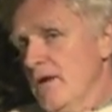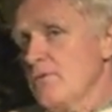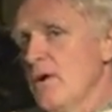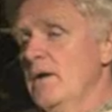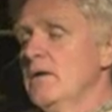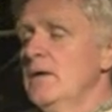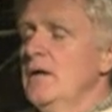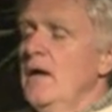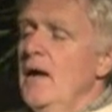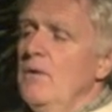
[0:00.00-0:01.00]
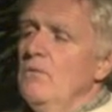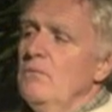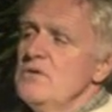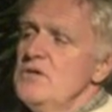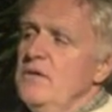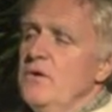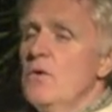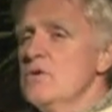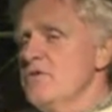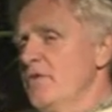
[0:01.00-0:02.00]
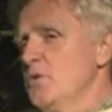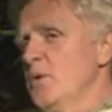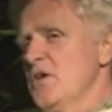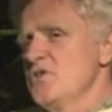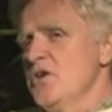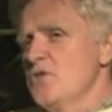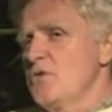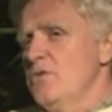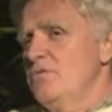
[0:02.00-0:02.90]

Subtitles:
That's right. And we see in the course of the 20th century,